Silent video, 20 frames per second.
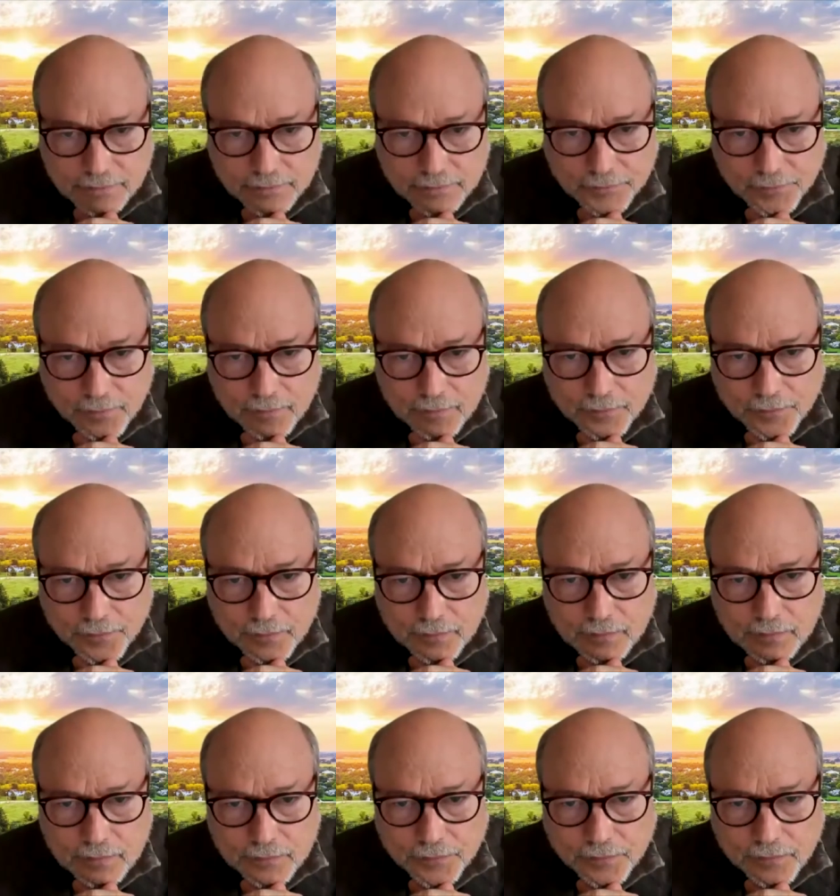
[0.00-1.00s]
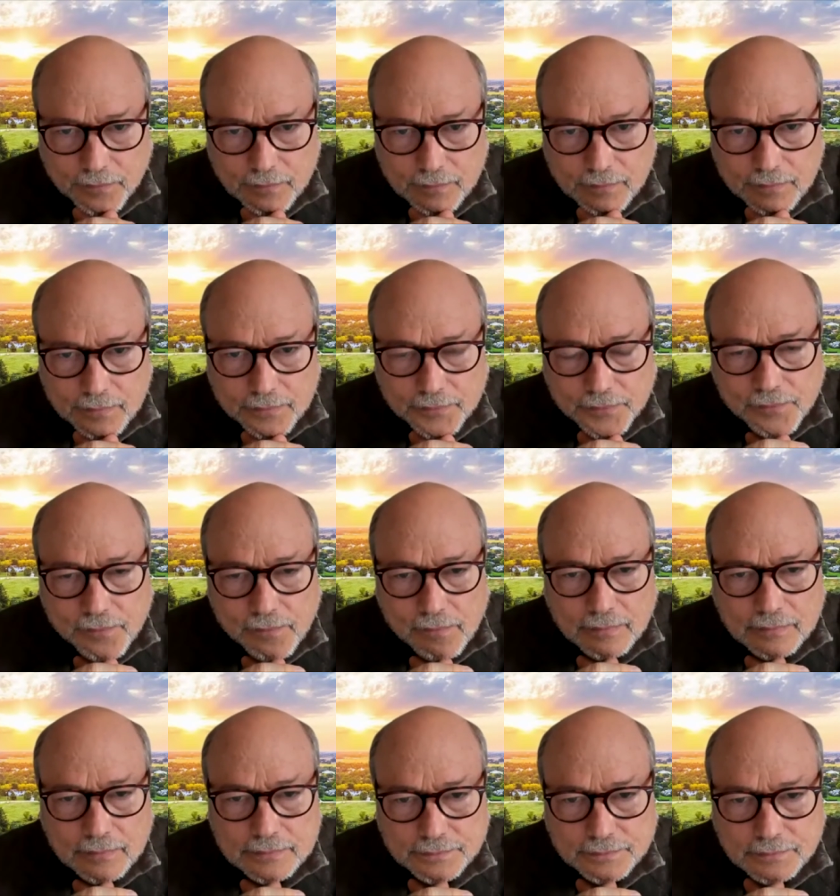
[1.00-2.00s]
he, and he came back
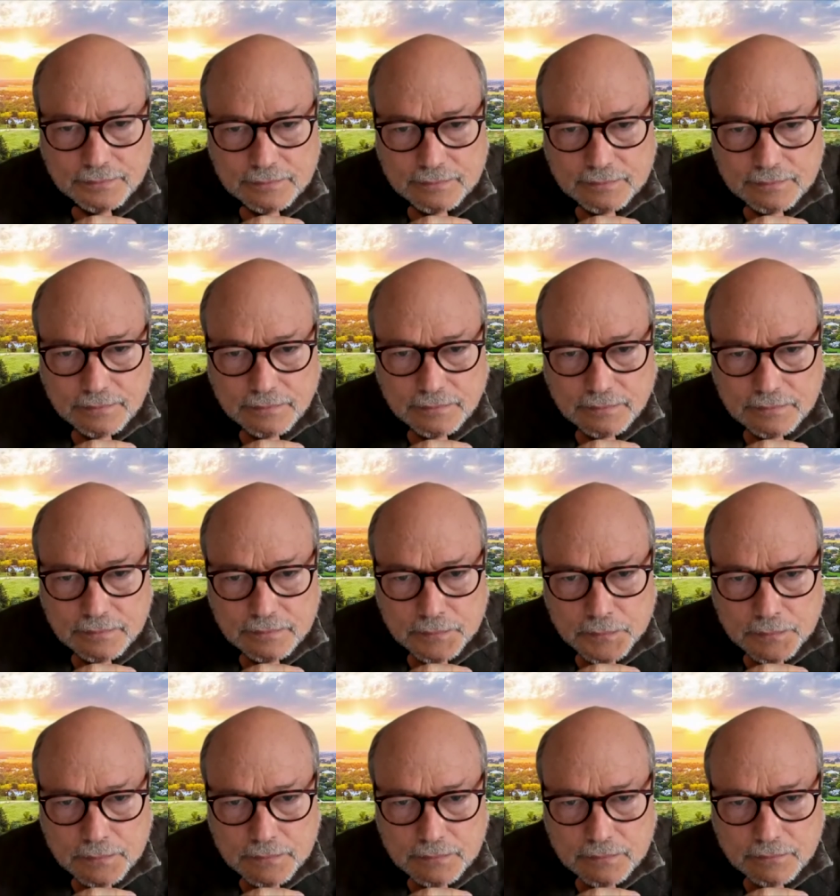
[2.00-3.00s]
in through uh,